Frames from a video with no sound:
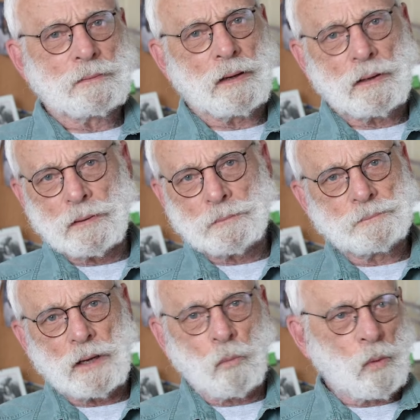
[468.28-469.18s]
uh,
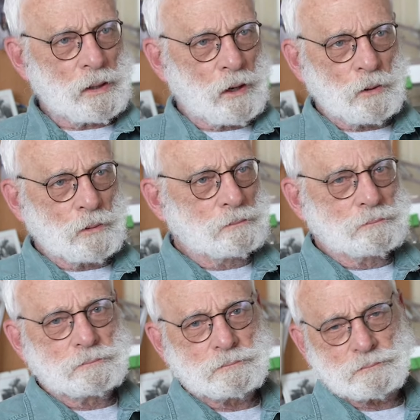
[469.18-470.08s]
a widow,
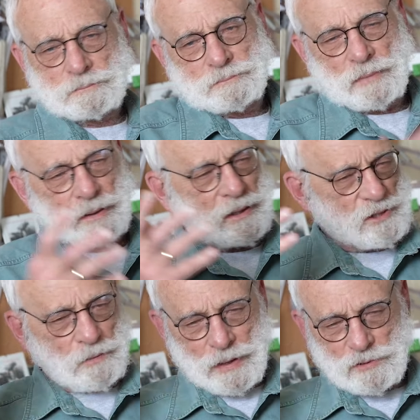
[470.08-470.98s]
I
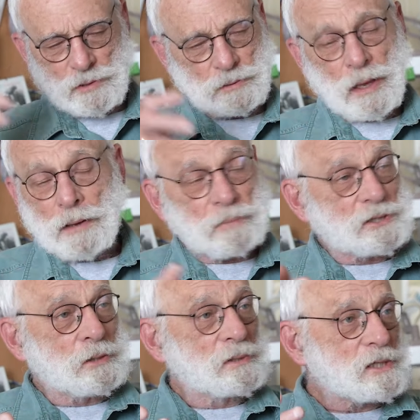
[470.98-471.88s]
guess grandchild, but
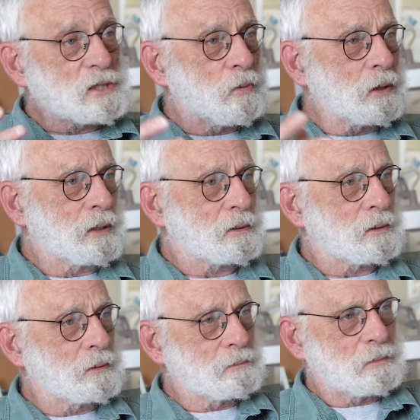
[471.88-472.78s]
she was a sport
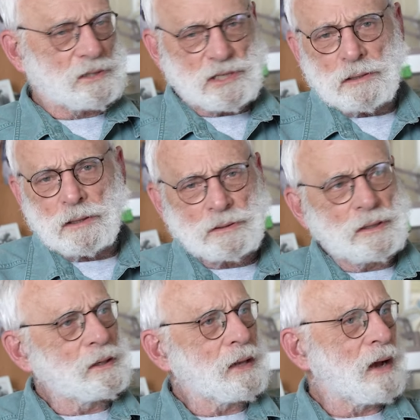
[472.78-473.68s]
hunter. And she had
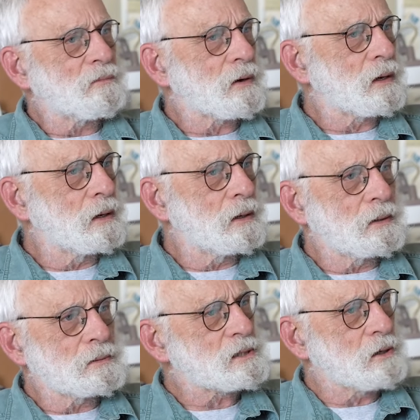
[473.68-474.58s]
hunted in Africa
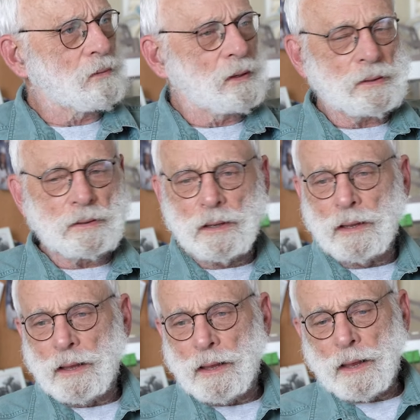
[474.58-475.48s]
and so on.
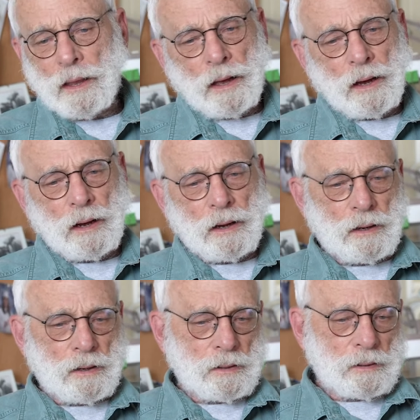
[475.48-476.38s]

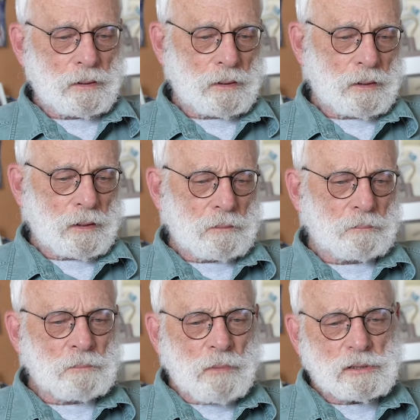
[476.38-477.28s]
Uh,
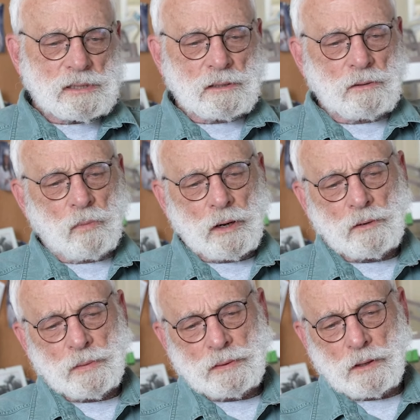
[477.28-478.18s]
but most of the
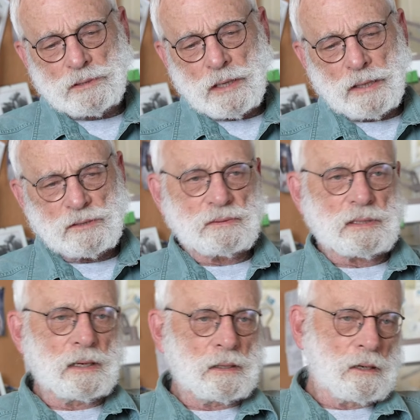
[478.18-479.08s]
work with those guys was
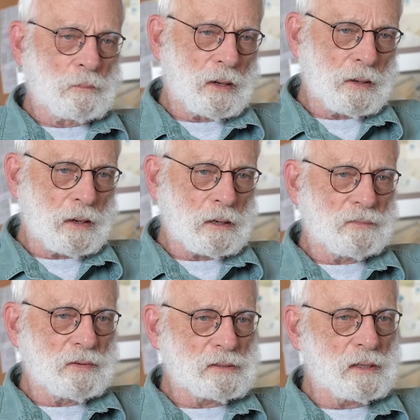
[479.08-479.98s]
getting their
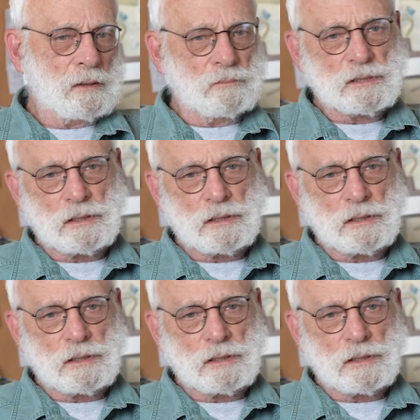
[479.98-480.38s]
biographies, and it was